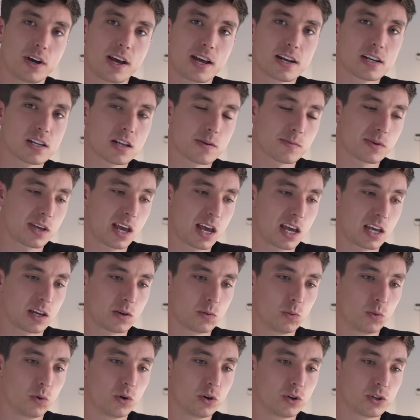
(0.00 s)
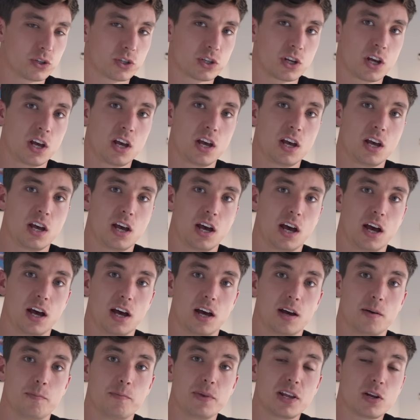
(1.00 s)
what I ended up getting was
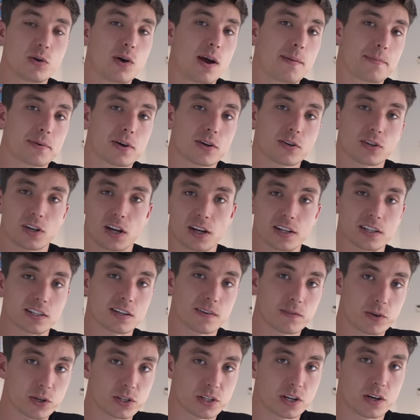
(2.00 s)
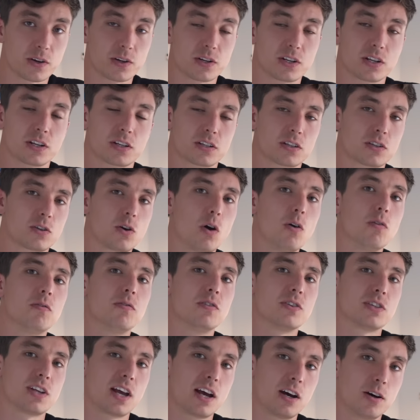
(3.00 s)
uh, medial epicondylitis, otherwise known as
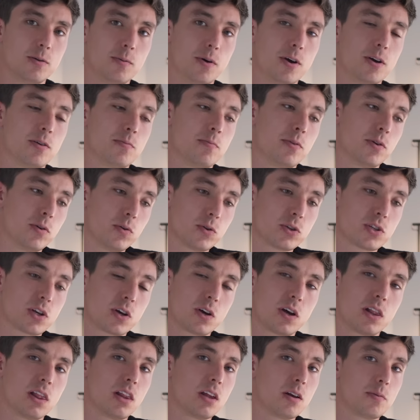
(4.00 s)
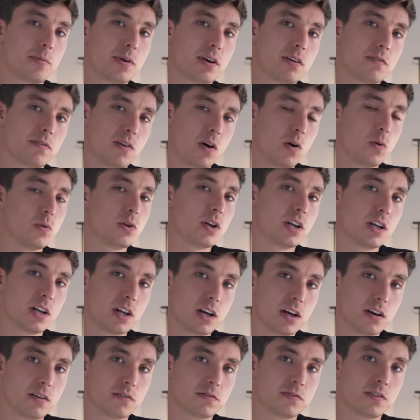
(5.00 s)
golfer's elbow, but also a little bit of ulnar
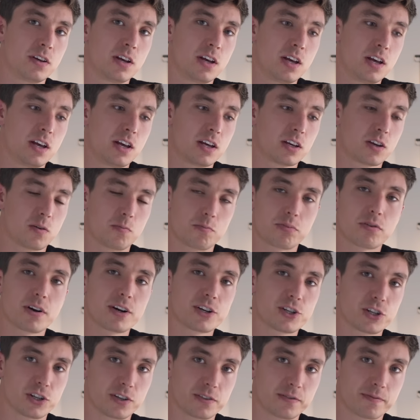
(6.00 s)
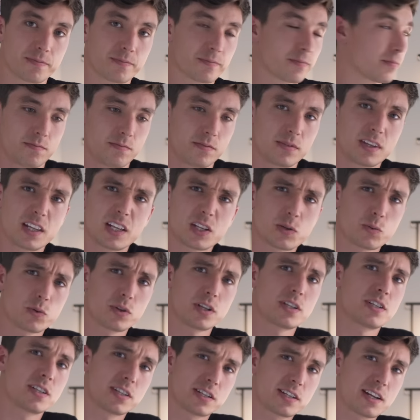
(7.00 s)
nerve compression. This one
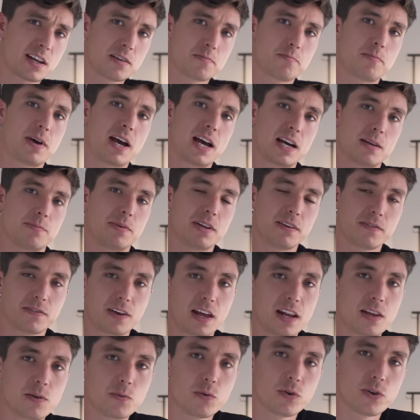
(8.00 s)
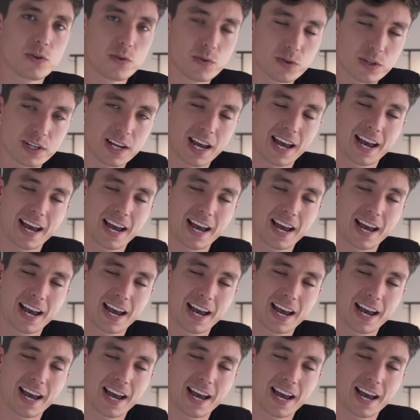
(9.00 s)
doesn't sound bad, but if anyone who's